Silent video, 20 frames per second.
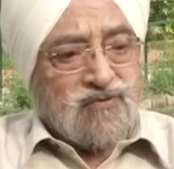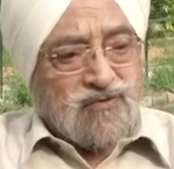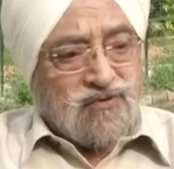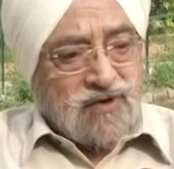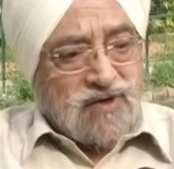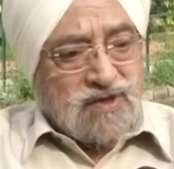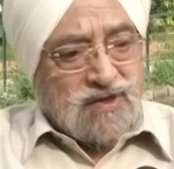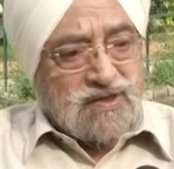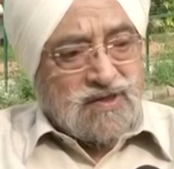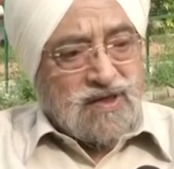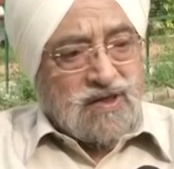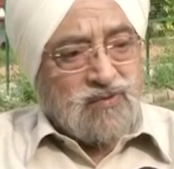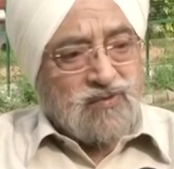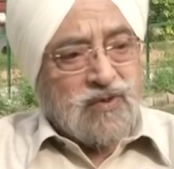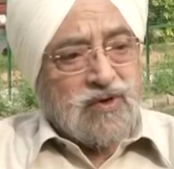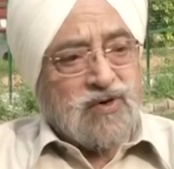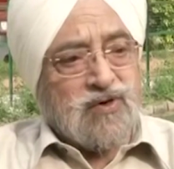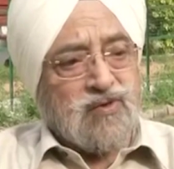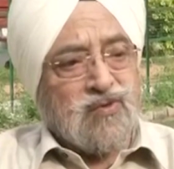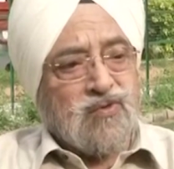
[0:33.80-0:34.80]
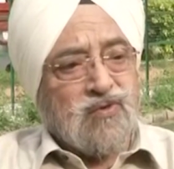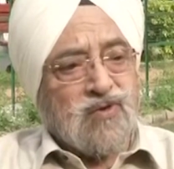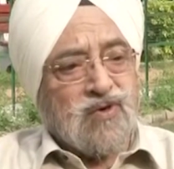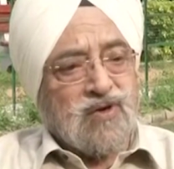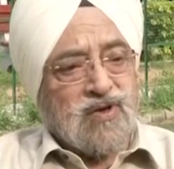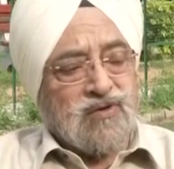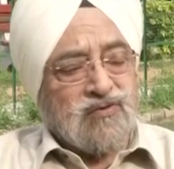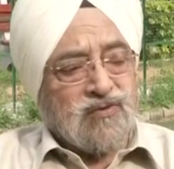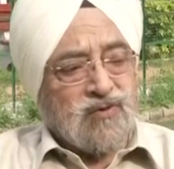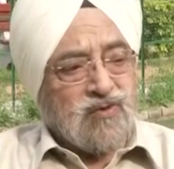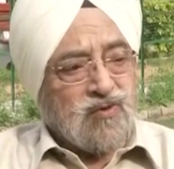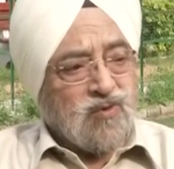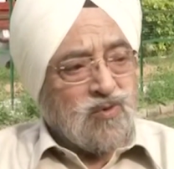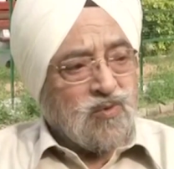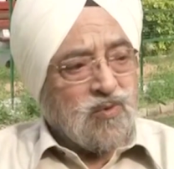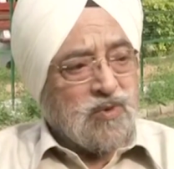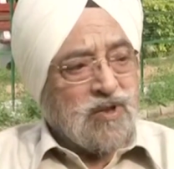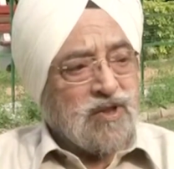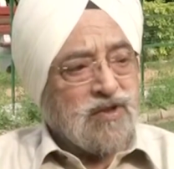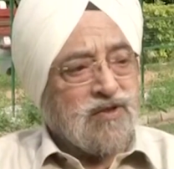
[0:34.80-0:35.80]
Firstly, we do not even
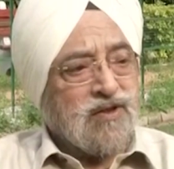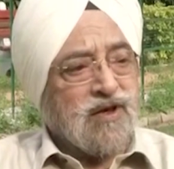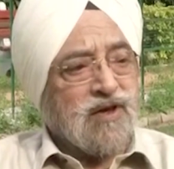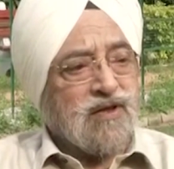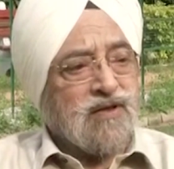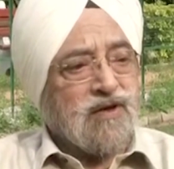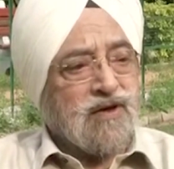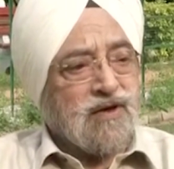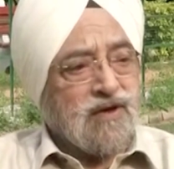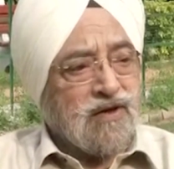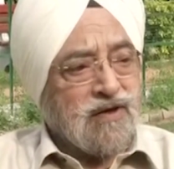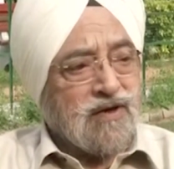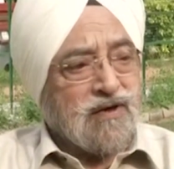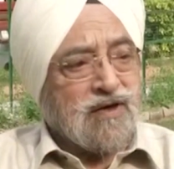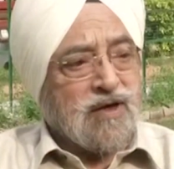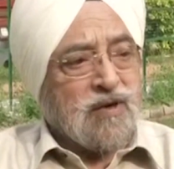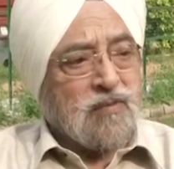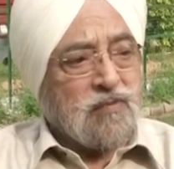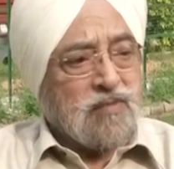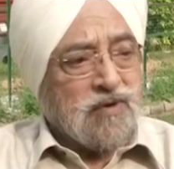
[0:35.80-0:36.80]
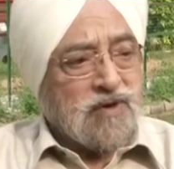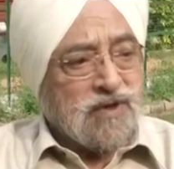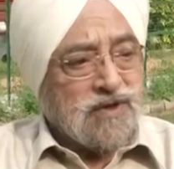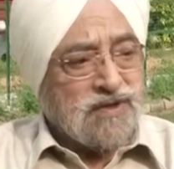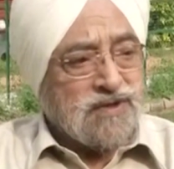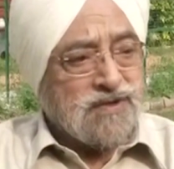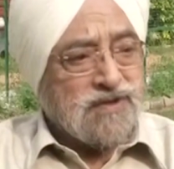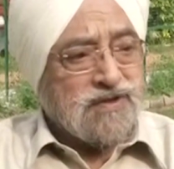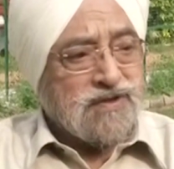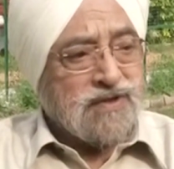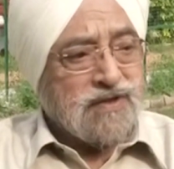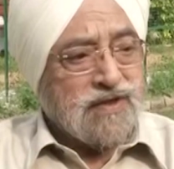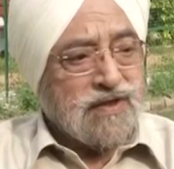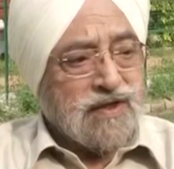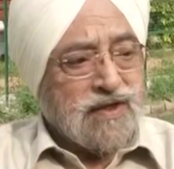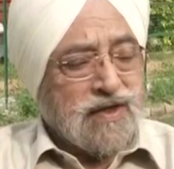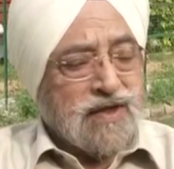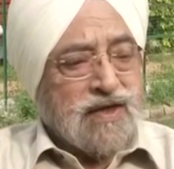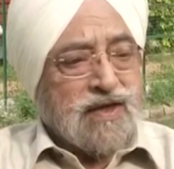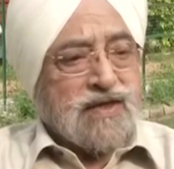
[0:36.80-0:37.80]
know whether they are the real culprits.
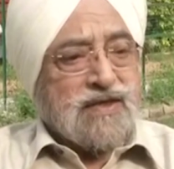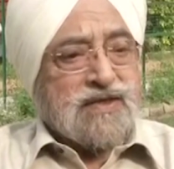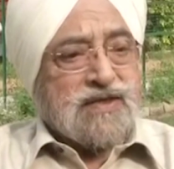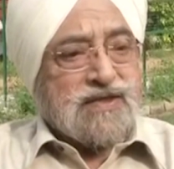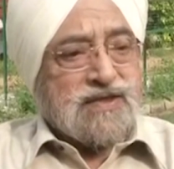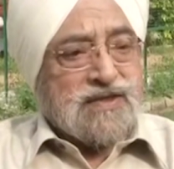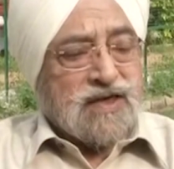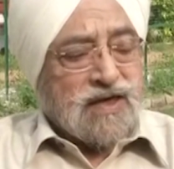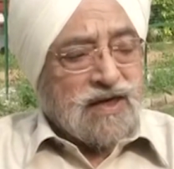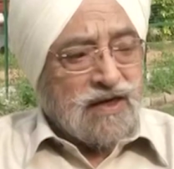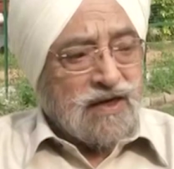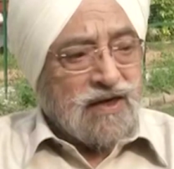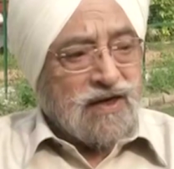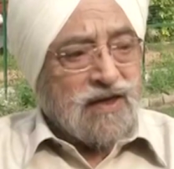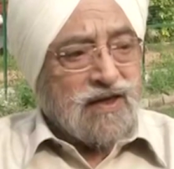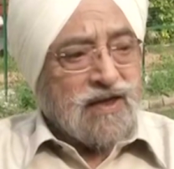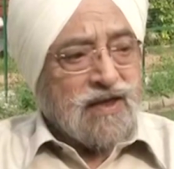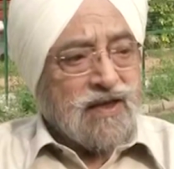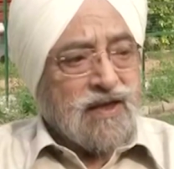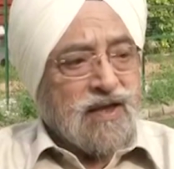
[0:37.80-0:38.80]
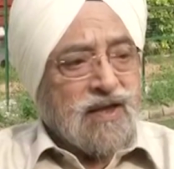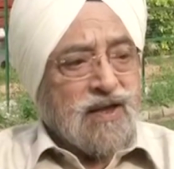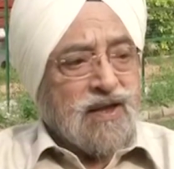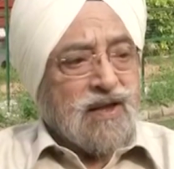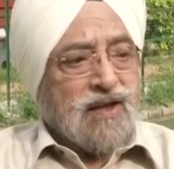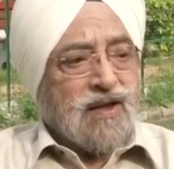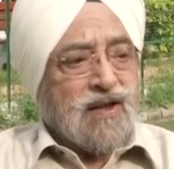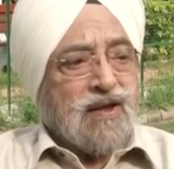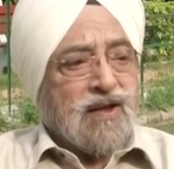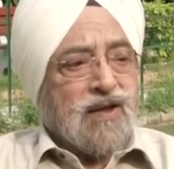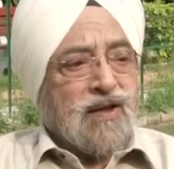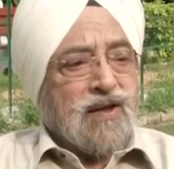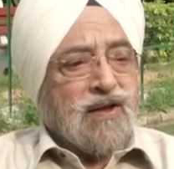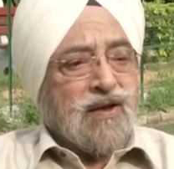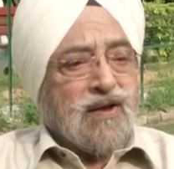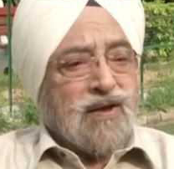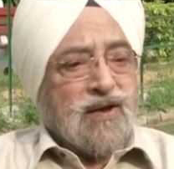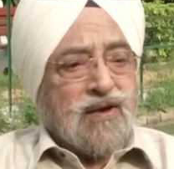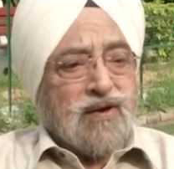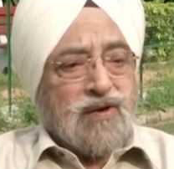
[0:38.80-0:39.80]
Secondly,
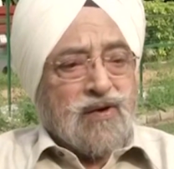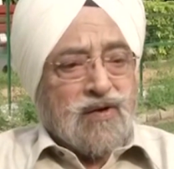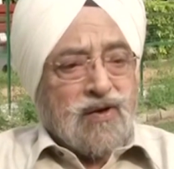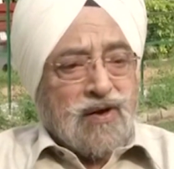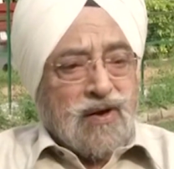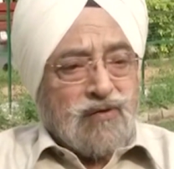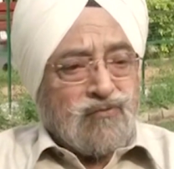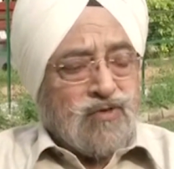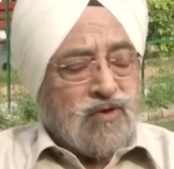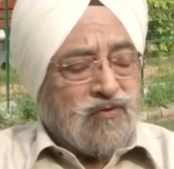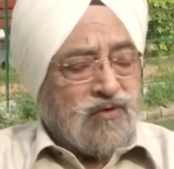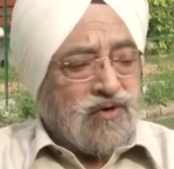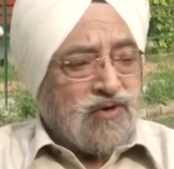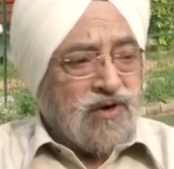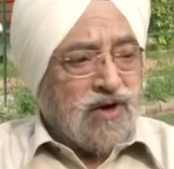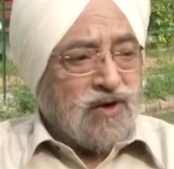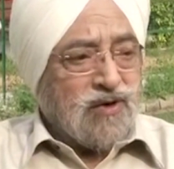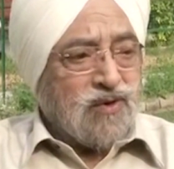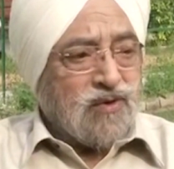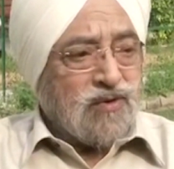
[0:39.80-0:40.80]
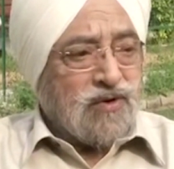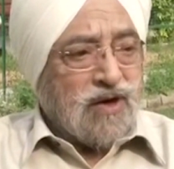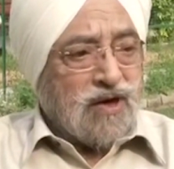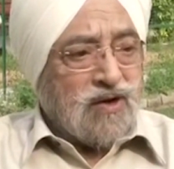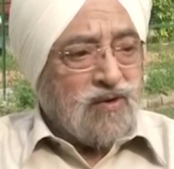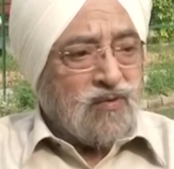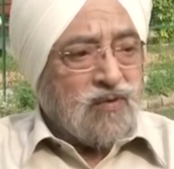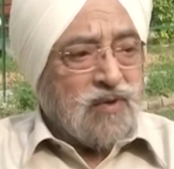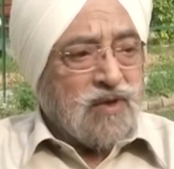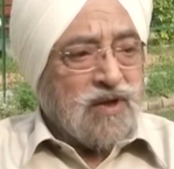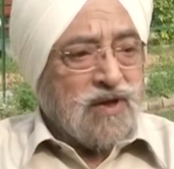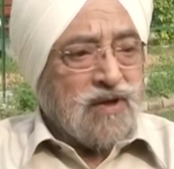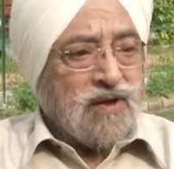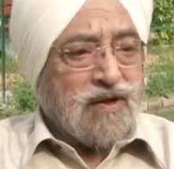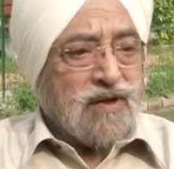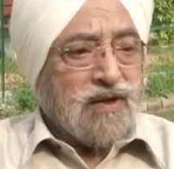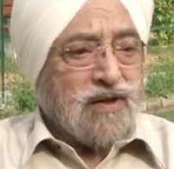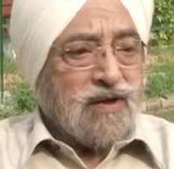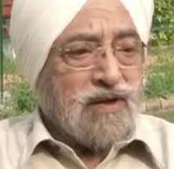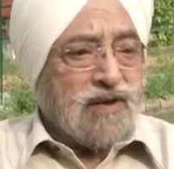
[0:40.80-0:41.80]
if they were trying to run away,
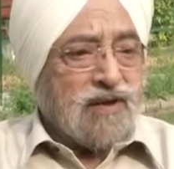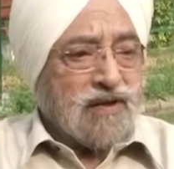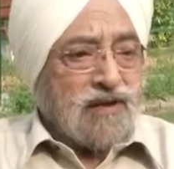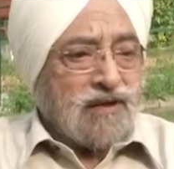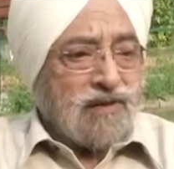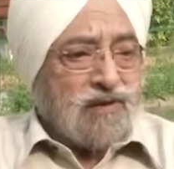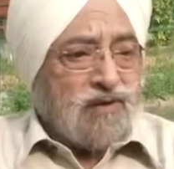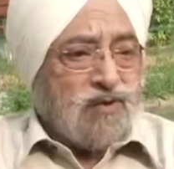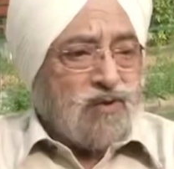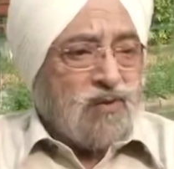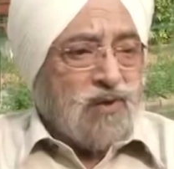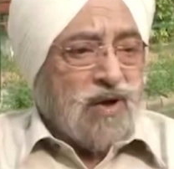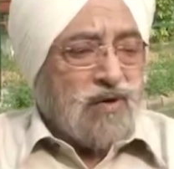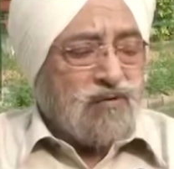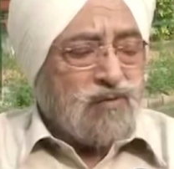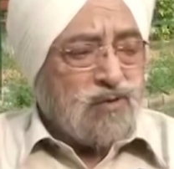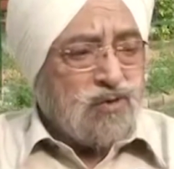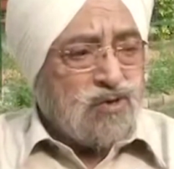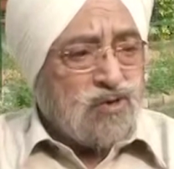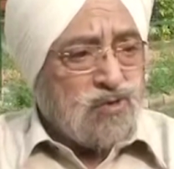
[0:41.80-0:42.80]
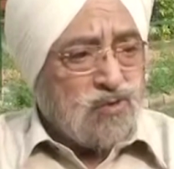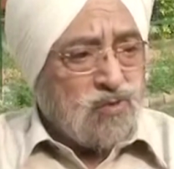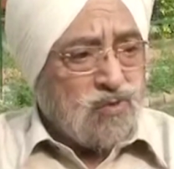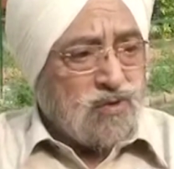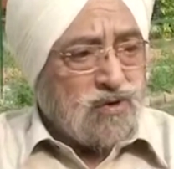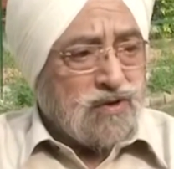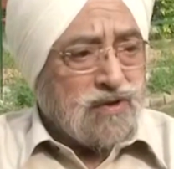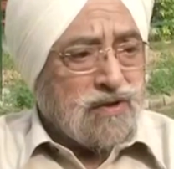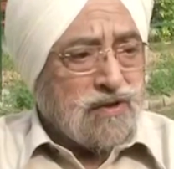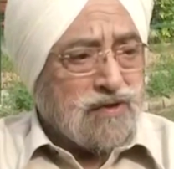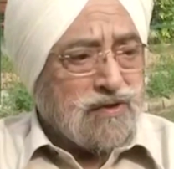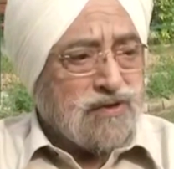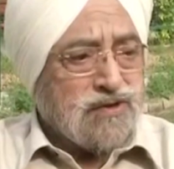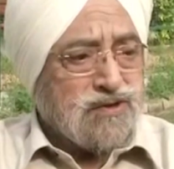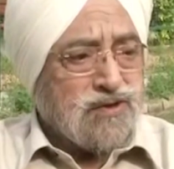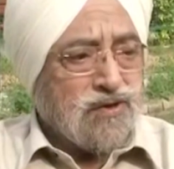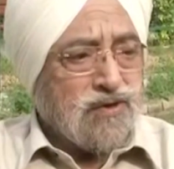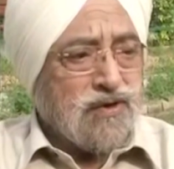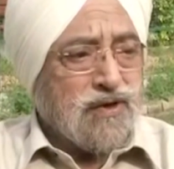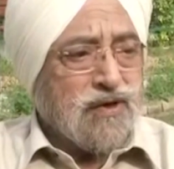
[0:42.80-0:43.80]
do you have to shoot?
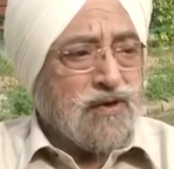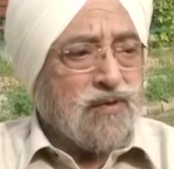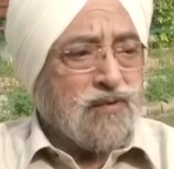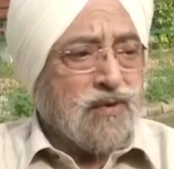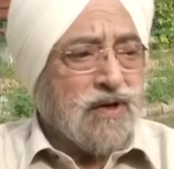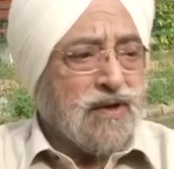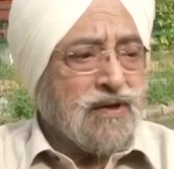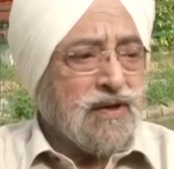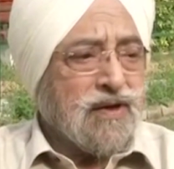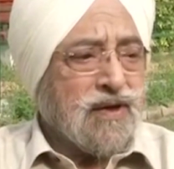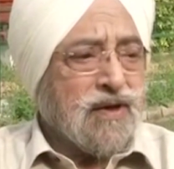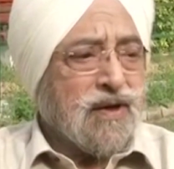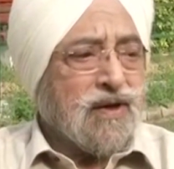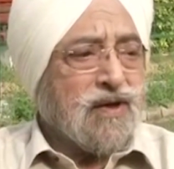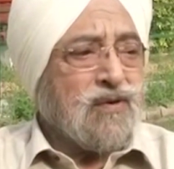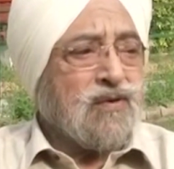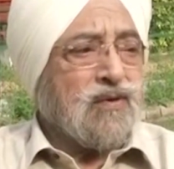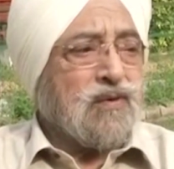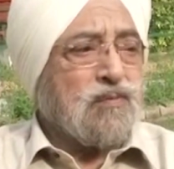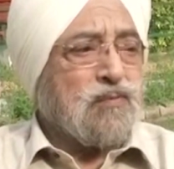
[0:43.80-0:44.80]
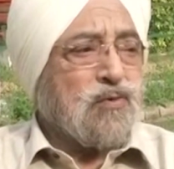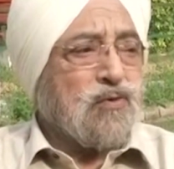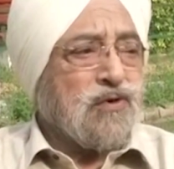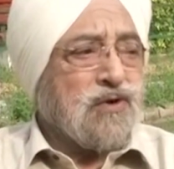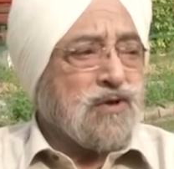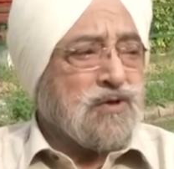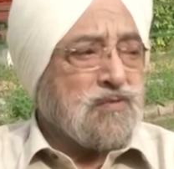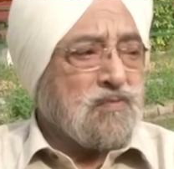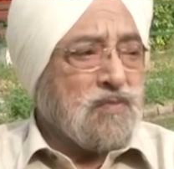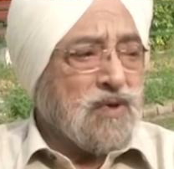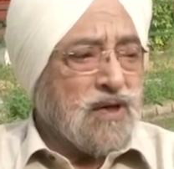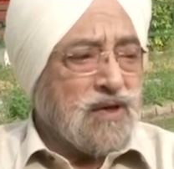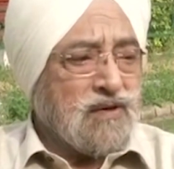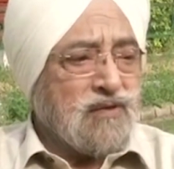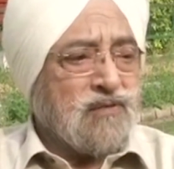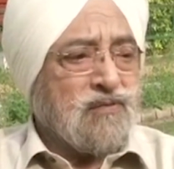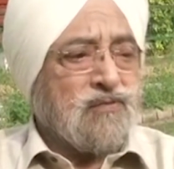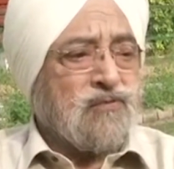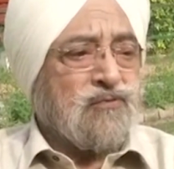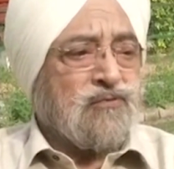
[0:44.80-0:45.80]
Surely you can, you are
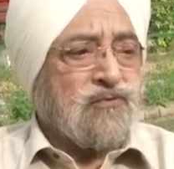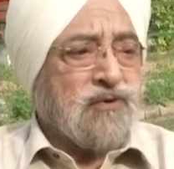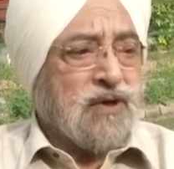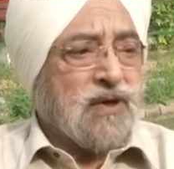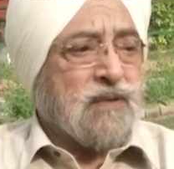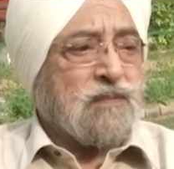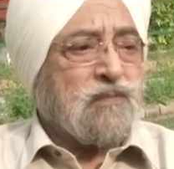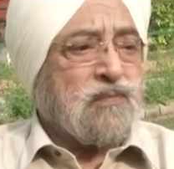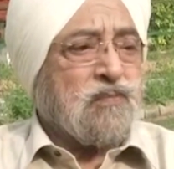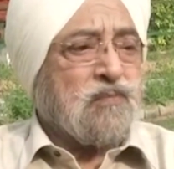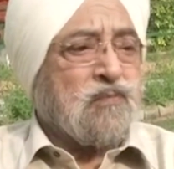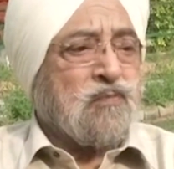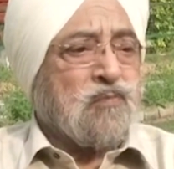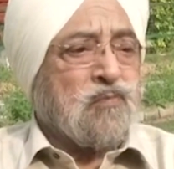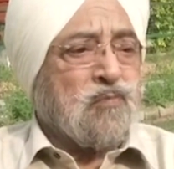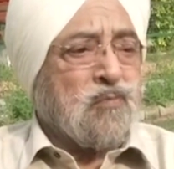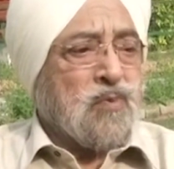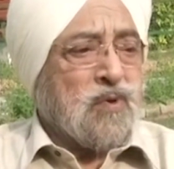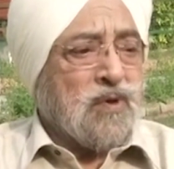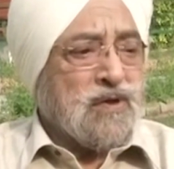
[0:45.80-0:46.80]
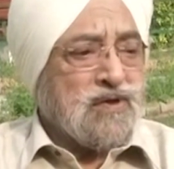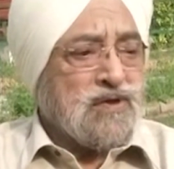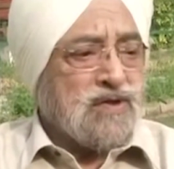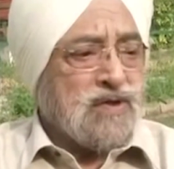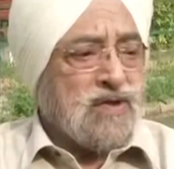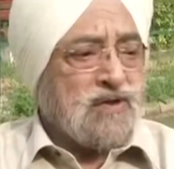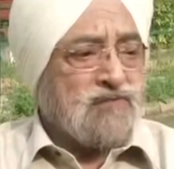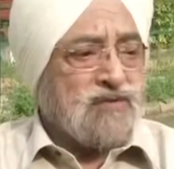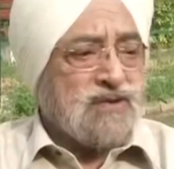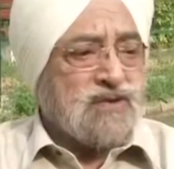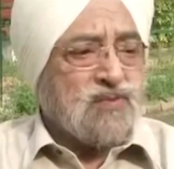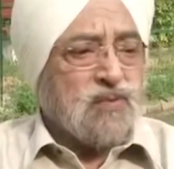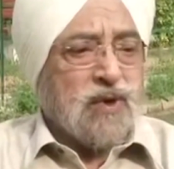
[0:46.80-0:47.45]
policemen, fit in service.